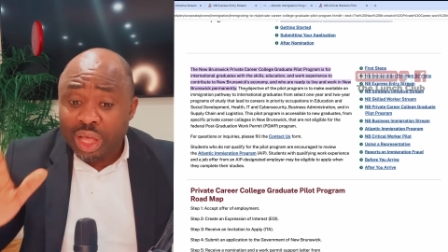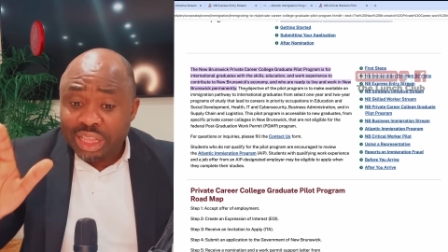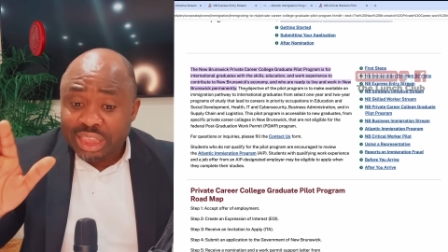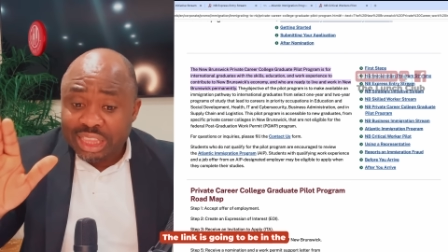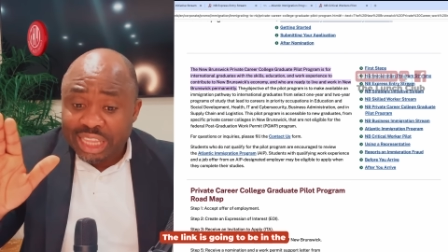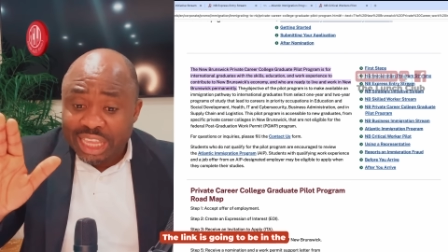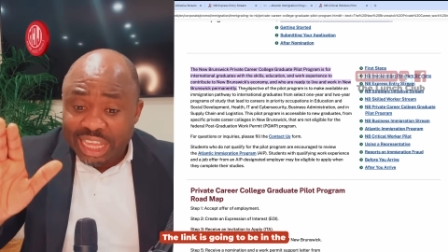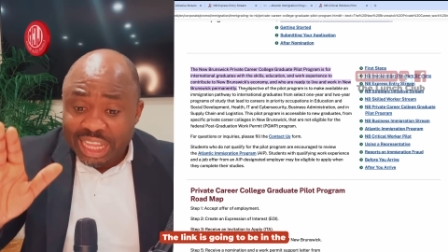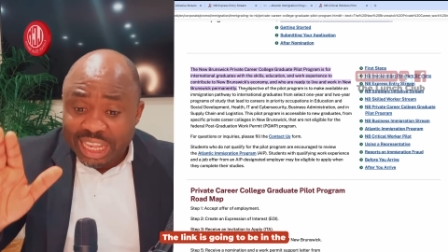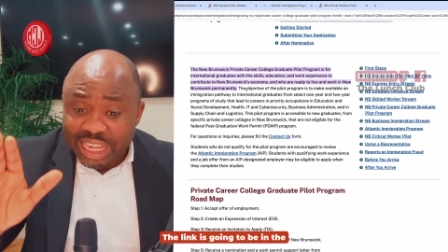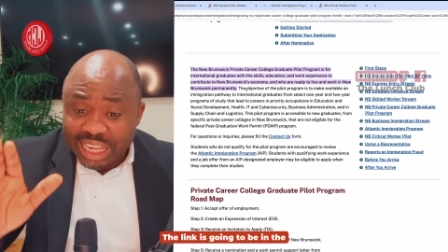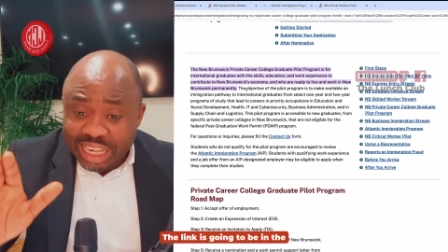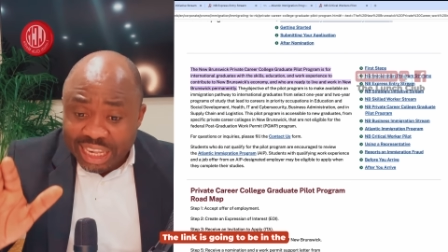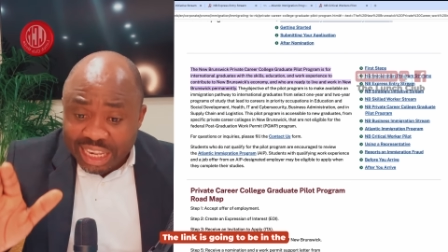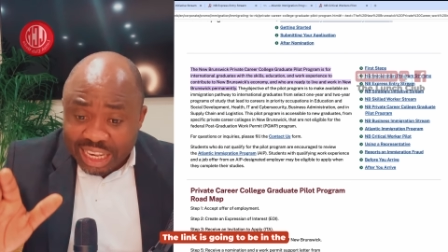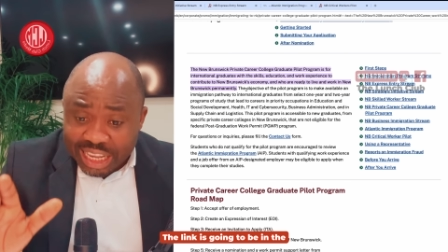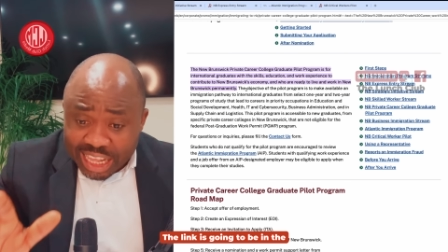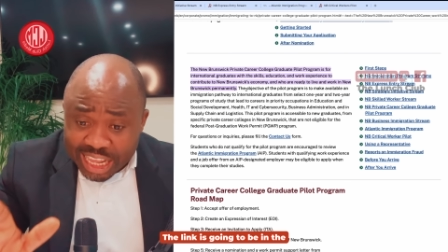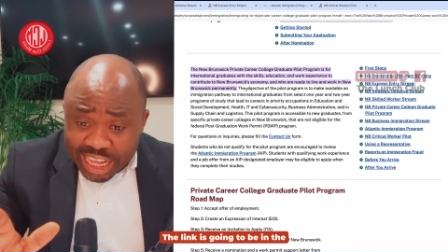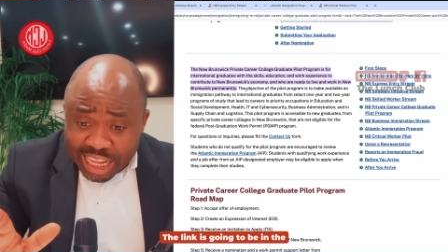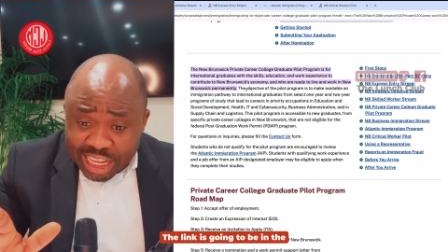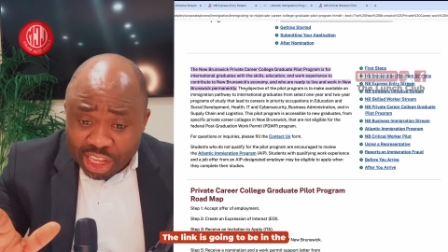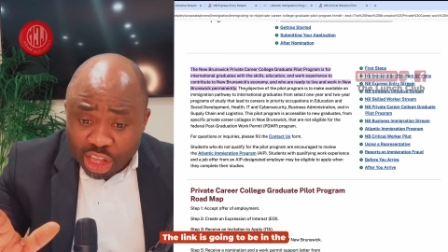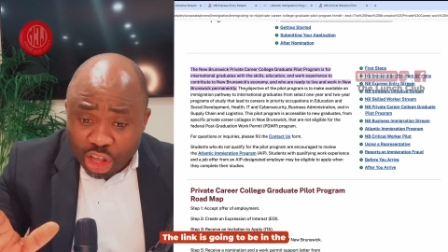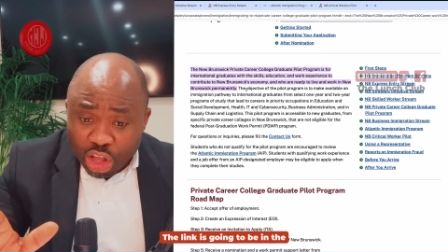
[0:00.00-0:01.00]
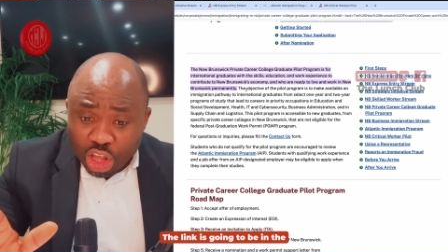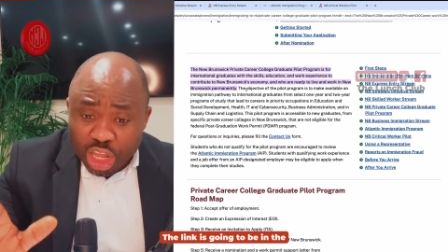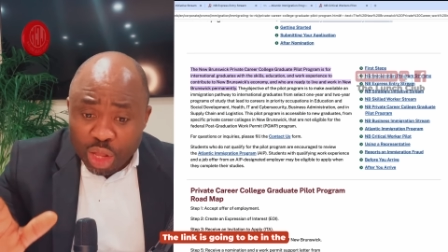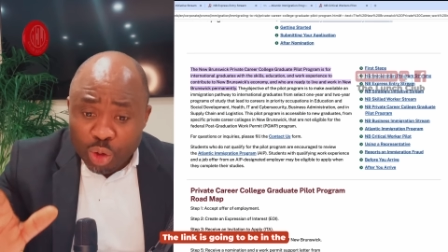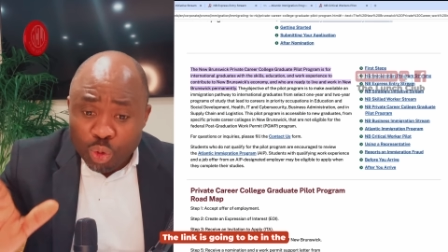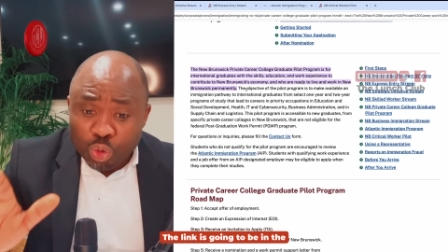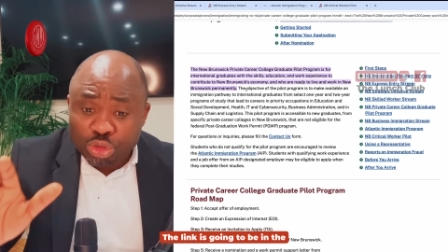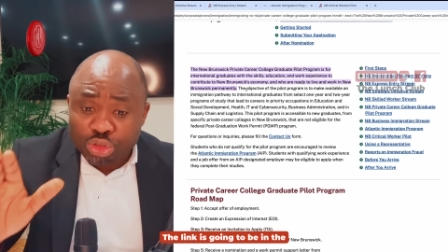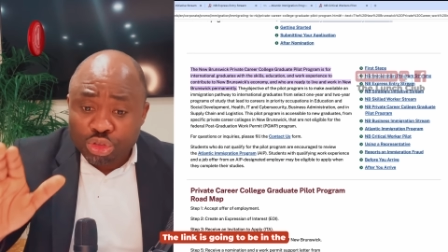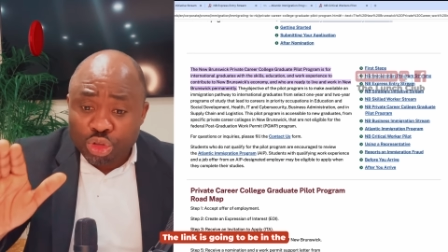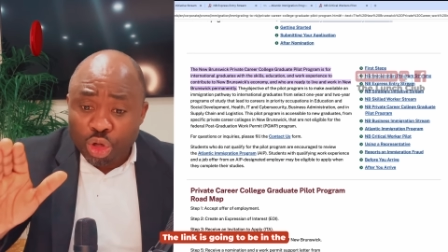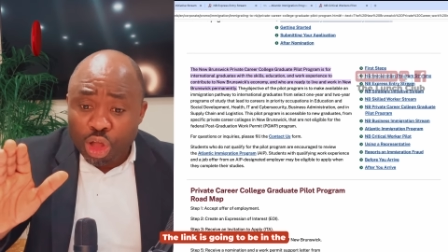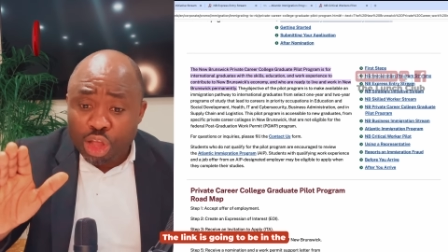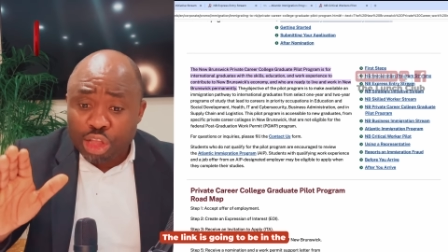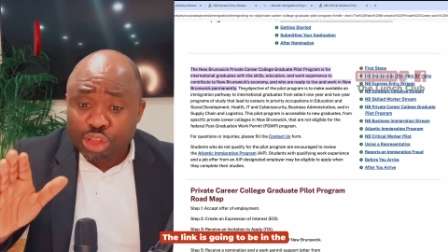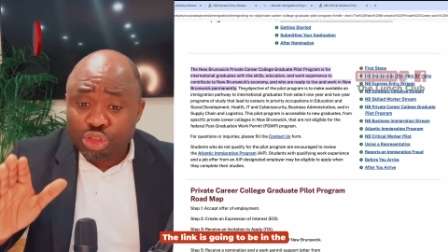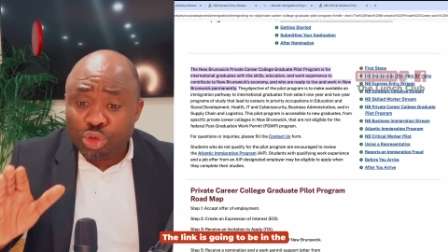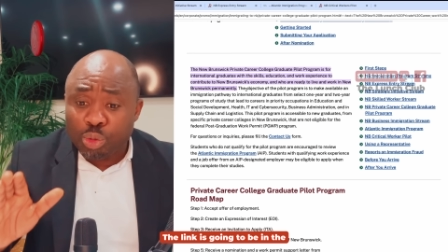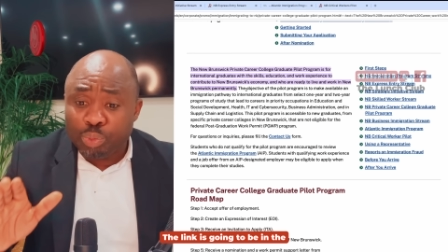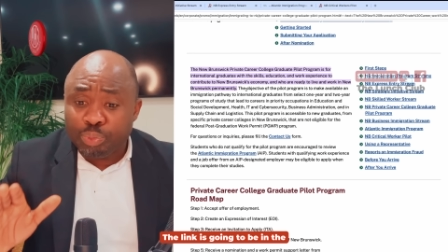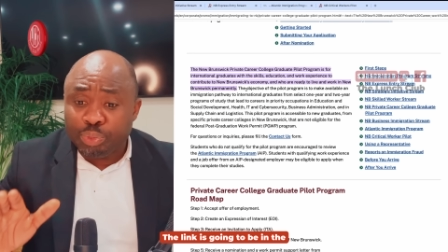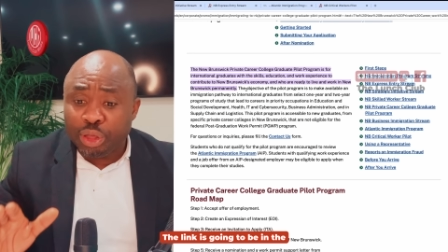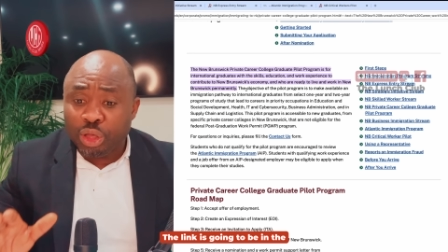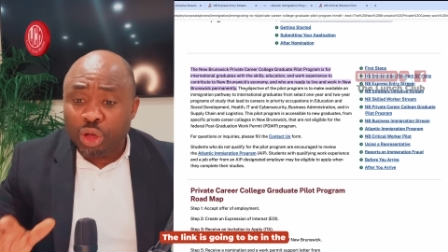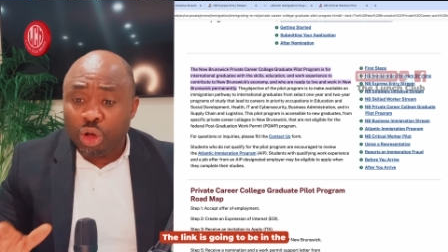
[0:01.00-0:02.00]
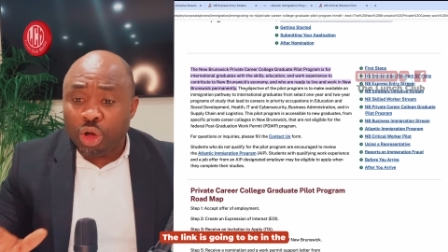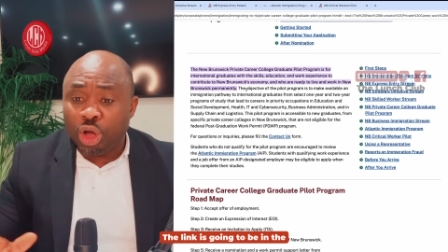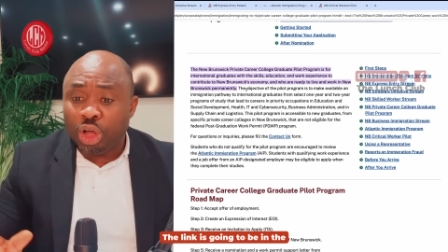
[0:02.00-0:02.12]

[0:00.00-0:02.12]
The link is going to be